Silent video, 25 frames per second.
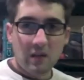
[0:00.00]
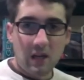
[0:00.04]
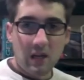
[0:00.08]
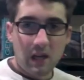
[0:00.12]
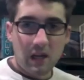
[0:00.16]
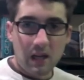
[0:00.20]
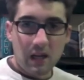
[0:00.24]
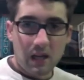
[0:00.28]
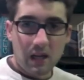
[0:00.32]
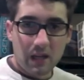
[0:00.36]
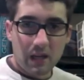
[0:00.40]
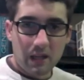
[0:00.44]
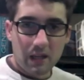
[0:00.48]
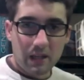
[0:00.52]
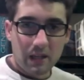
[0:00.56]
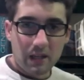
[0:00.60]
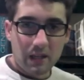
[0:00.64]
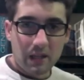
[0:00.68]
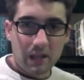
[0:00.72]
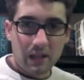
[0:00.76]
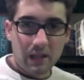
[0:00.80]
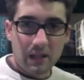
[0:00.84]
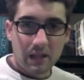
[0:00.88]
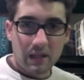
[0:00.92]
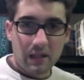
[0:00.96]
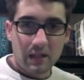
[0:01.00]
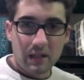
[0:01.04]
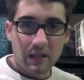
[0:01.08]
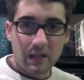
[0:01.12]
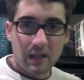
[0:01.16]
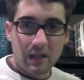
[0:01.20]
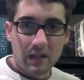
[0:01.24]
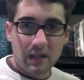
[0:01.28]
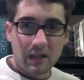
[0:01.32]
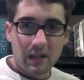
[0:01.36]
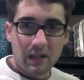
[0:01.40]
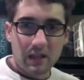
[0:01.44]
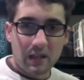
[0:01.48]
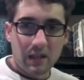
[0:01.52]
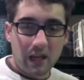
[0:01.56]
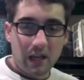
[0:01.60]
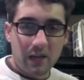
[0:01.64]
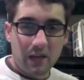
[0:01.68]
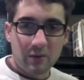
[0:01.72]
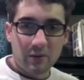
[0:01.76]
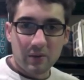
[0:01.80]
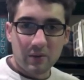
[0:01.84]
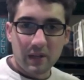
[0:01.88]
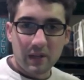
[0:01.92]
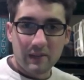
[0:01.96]
I
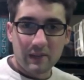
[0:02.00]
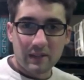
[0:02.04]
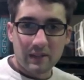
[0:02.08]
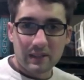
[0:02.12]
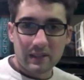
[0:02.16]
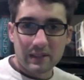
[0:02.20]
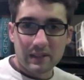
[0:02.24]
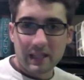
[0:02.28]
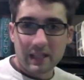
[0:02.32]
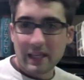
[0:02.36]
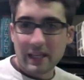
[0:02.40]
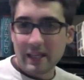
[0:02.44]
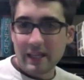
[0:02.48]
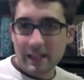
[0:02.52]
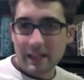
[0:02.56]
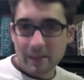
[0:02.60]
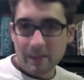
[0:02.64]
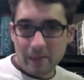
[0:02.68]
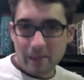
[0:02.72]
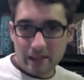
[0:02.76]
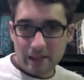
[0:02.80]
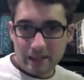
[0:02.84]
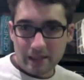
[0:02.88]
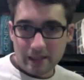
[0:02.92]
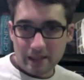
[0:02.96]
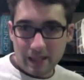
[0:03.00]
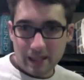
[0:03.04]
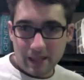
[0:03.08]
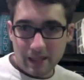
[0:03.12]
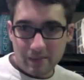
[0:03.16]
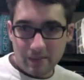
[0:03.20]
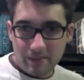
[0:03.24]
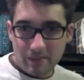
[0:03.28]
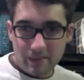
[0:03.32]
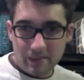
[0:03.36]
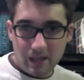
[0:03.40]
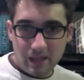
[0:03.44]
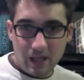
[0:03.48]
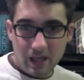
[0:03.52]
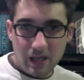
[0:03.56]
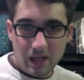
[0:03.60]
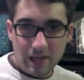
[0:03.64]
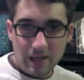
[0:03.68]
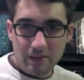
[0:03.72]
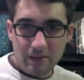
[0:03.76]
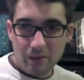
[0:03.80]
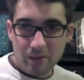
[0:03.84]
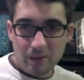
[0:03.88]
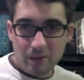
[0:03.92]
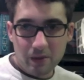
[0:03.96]
don't really have to say anything about this game.
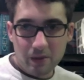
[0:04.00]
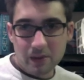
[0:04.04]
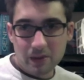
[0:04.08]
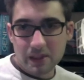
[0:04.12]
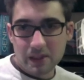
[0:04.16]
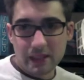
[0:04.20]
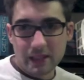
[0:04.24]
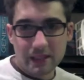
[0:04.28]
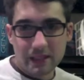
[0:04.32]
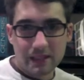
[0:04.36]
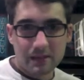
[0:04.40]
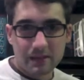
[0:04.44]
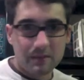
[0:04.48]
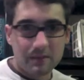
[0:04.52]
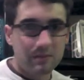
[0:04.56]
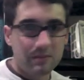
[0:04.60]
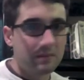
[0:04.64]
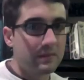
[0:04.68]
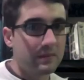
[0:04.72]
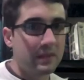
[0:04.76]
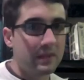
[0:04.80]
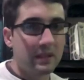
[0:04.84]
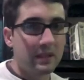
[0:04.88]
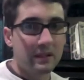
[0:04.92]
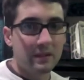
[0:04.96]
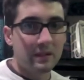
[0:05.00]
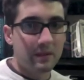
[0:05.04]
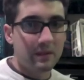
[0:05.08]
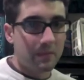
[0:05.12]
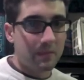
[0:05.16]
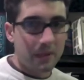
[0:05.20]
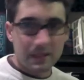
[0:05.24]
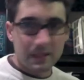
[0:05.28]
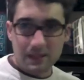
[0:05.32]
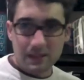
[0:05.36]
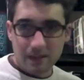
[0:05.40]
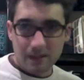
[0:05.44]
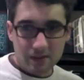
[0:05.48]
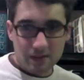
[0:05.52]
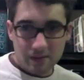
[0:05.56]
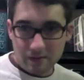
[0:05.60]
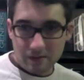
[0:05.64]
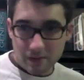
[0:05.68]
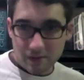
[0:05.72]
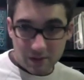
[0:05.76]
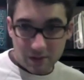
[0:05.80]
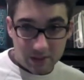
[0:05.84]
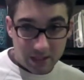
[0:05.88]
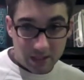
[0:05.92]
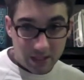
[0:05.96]
Everyone knows it's the best Zelda of
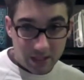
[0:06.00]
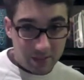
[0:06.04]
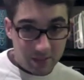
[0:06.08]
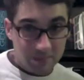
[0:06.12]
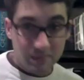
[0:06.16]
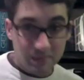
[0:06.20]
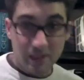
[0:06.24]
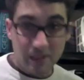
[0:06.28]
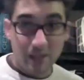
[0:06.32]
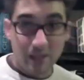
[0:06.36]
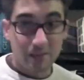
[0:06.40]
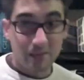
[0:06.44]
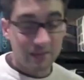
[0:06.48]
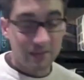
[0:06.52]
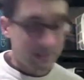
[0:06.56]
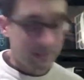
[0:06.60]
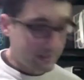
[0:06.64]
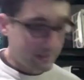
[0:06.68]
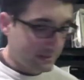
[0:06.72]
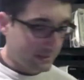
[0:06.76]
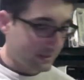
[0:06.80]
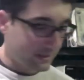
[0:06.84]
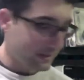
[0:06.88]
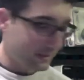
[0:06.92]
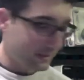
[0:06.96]
all time, probably.